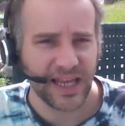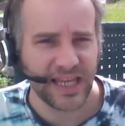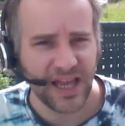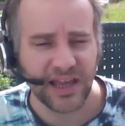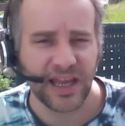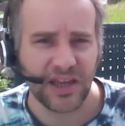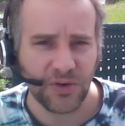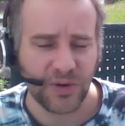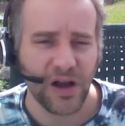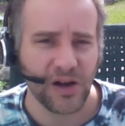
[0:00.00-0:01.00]
yelling at
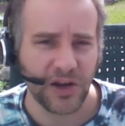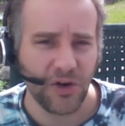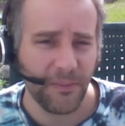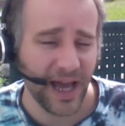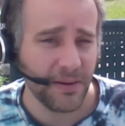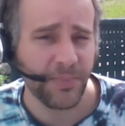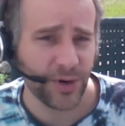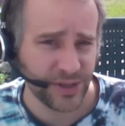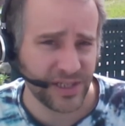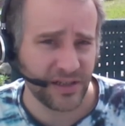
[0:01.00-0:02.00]
you, calling you a bad
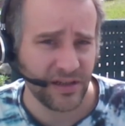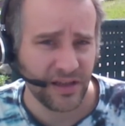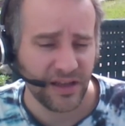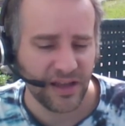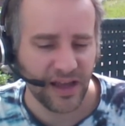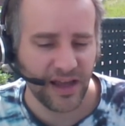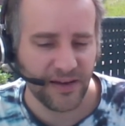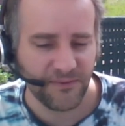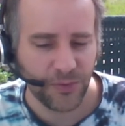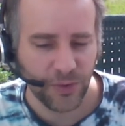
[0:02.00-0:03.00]
person
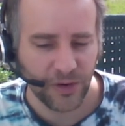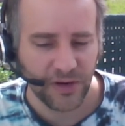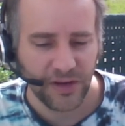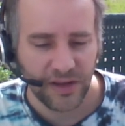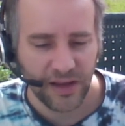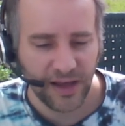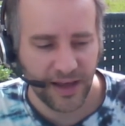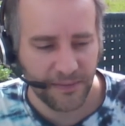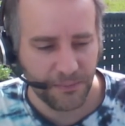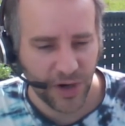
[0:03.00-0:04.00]
for
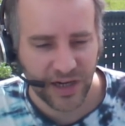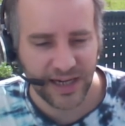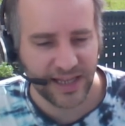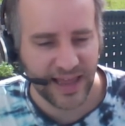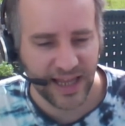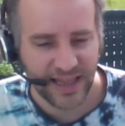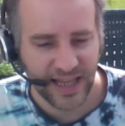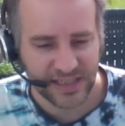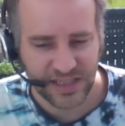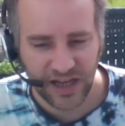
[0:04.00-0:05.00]
marketing that
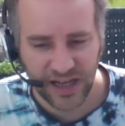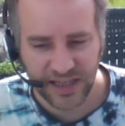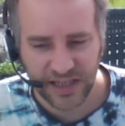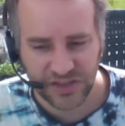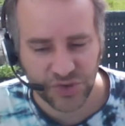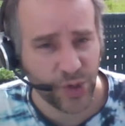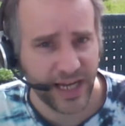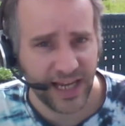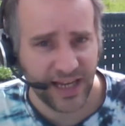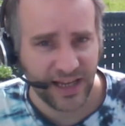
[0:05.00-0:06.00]
is not
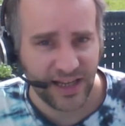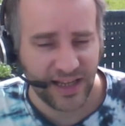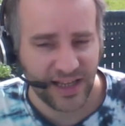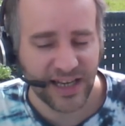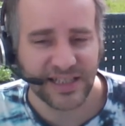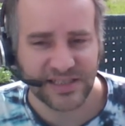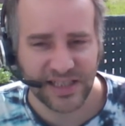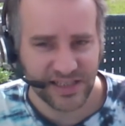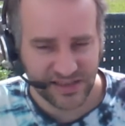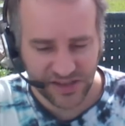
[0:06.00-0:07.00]
tricky. It
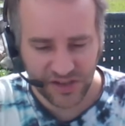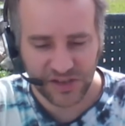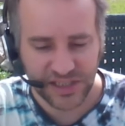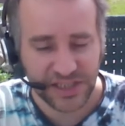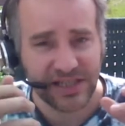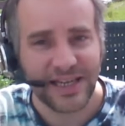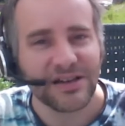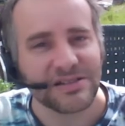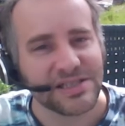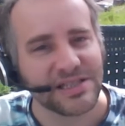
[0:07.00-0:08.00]
is literally just,
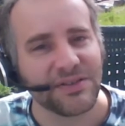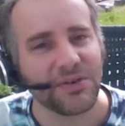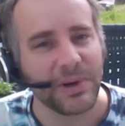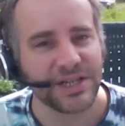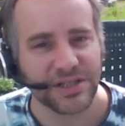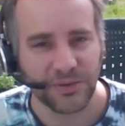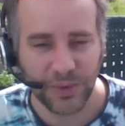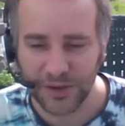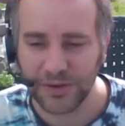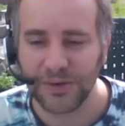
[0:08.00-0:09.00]
here's this information.
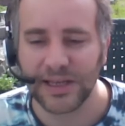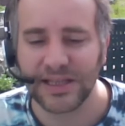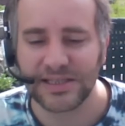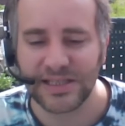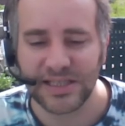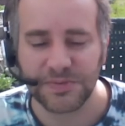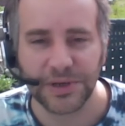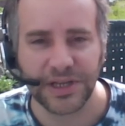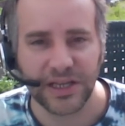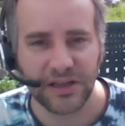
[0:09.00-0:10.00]
We are doing this in this
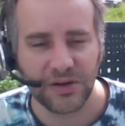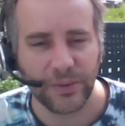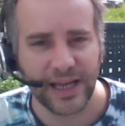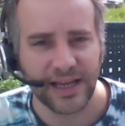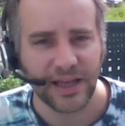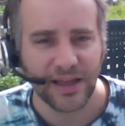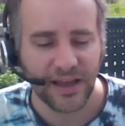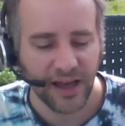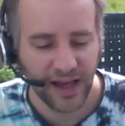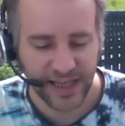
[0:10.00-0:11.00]
particular way.
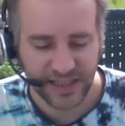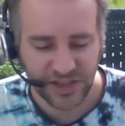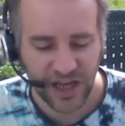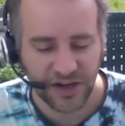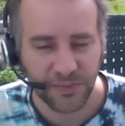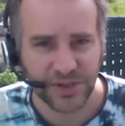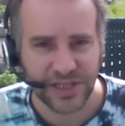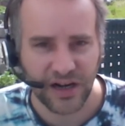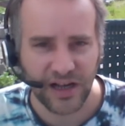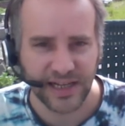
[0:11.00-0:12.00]
It is
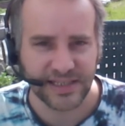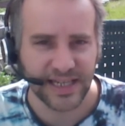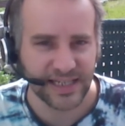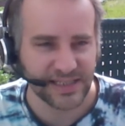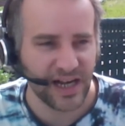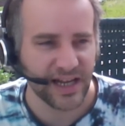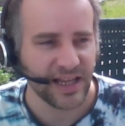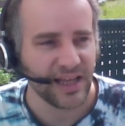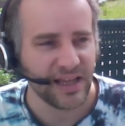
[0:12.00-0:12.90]
100% honest. It is not